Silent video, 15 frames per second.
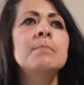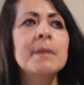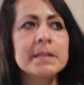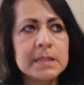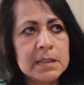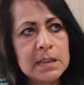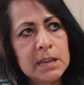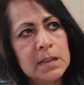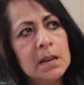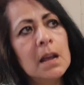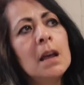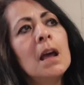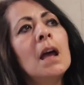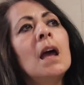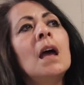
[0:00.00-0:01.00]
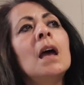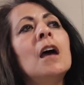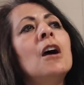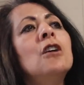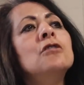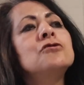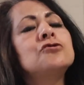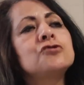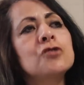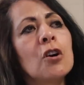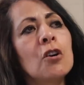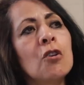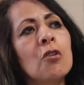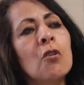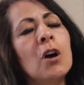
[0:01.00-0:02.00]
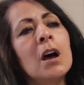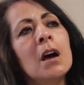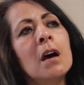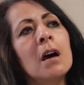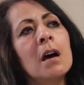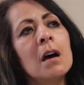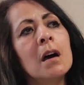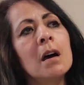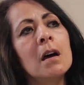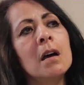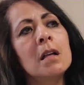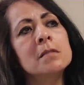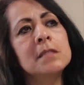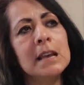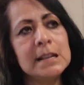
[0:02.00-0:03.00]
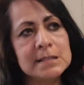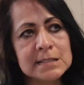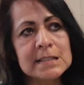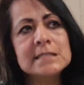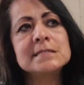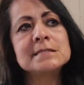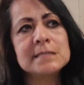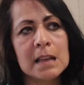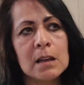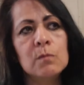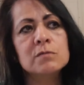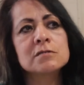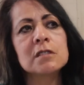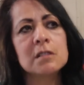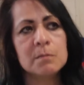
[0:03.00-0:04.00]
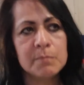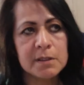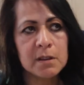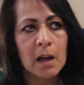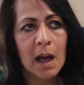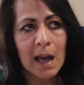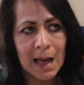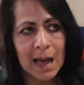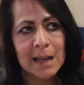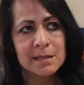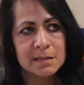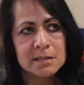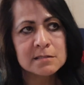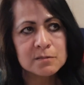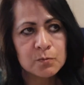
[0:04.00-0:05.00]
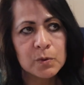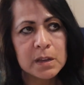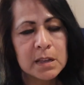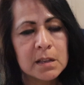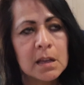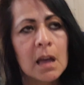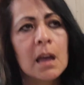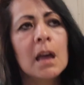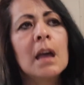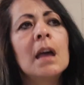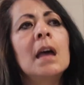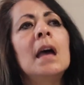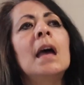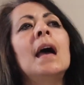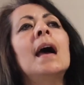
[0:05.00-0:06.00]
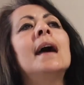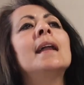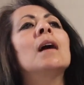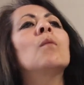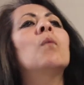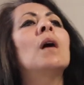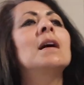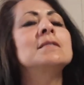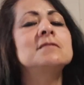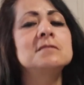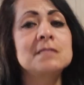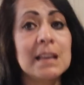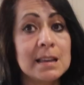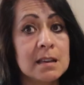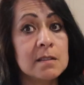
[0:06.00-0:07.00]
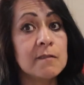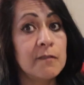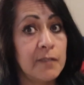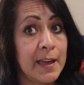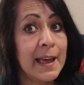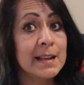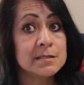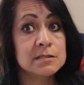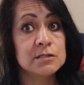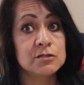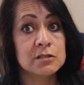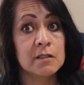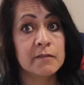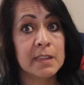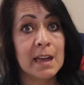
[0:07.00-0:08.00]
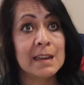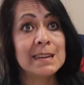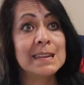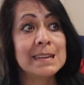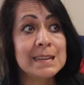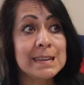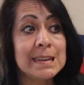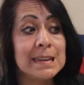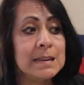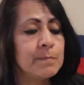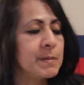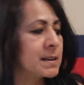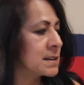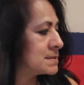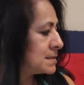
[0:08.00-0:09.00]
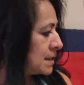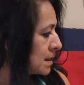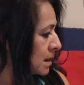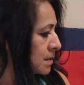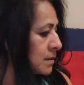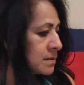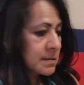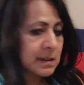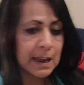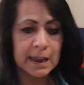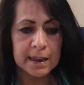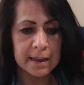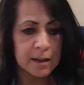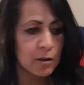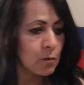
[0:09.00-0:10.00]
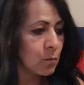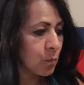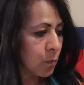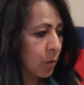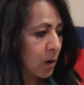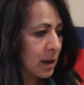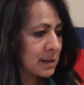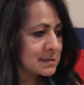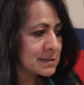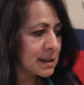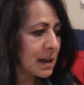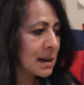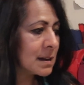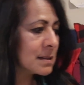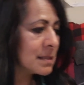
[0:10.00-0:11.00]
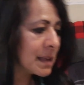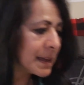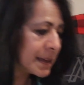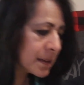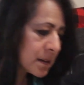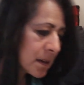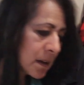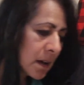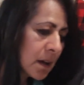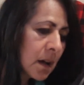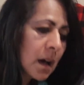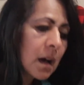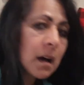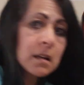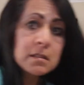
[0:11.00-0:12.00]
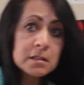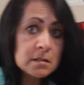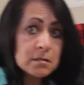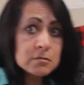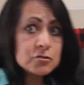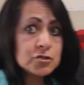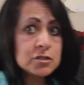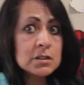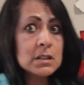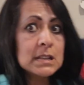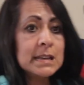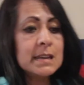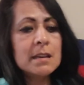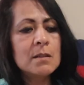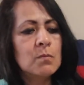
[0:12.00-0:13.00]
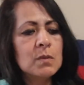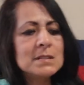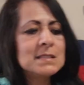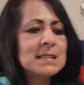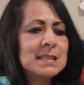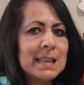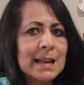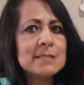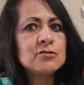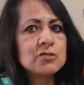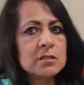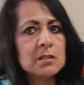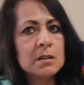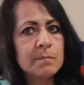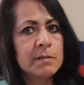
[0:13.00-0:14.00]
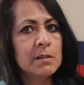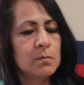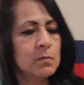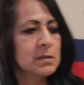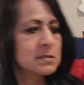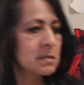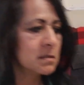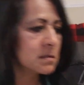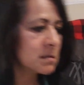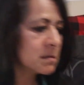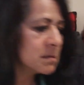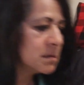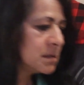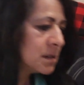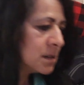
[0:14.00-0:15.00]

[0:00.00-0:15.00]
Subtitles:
about the heat. So they did say it was going to be hot this week, and I wanted to take advantage of that heat, because the other day it was kind of like a little chilly. It wasn't that chilly, but it was a little,